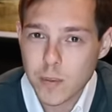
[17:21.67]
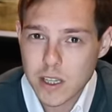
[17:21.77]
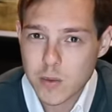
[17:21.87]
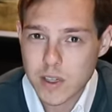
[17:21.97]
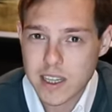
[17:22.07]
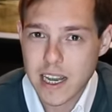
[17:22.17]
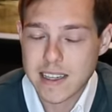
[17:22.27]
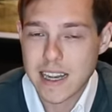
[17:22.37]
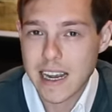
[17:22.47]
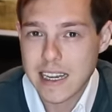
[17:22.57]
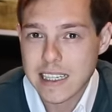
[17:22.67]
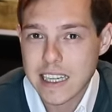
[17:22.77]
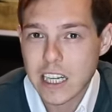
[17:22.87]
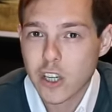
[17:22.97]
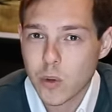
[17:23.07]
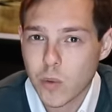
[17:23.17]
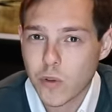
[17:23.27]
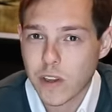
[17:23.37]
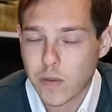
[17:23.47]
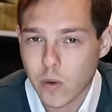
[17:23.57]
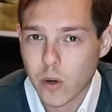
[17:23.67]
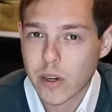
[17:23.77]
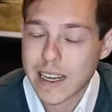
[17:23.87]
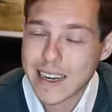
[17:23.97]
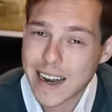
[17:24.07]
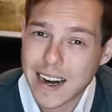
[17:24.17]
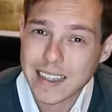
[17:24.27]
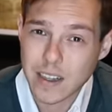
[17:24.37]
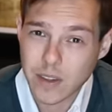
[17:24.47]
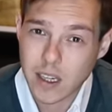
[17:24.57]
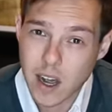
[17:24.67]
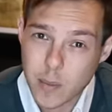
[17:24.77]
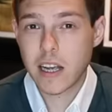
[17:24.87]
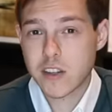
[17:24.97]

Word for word: from these mistakes and continue moving forward and not giving up.